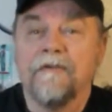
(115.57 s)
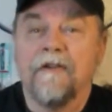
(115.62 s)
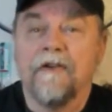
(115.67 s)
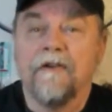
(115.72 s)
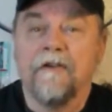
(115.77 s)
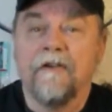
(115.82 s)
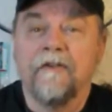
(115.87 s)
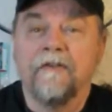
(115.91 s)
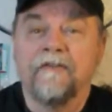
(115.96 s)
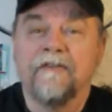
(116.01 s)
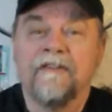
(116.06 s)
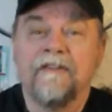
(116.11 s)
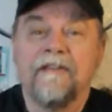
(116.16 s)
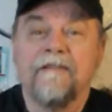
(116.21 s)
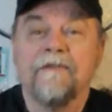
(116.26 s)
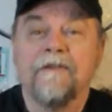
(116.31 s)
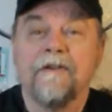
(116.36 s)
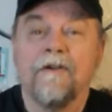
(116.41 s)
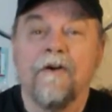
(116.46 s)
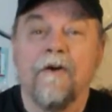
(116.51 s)
there is an
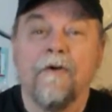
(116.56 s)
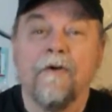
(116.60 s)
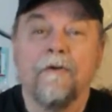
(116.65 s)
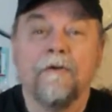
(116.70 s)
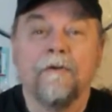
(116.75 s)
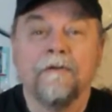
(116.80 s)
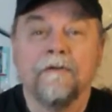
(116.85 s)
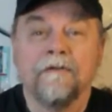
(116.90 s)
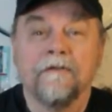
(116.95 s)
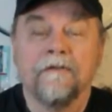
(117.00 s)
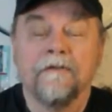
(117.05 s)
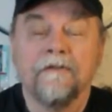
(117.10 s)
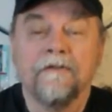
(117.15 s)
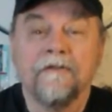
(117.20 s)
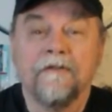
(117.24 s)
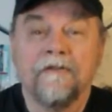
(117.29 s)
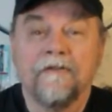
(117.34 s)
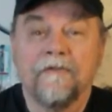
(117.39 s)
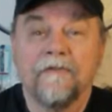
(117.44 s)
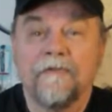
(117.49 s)
even older
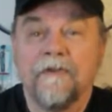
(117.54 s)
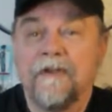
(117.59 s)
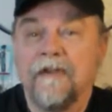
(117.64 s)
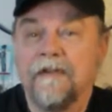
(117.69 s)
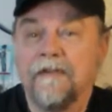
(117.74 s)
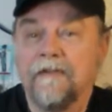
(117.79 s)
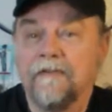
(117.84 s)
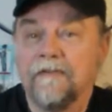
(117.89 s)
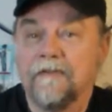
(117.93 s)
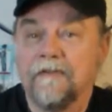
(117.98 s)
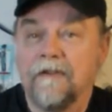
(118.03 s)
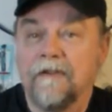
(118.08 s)
Sphinx.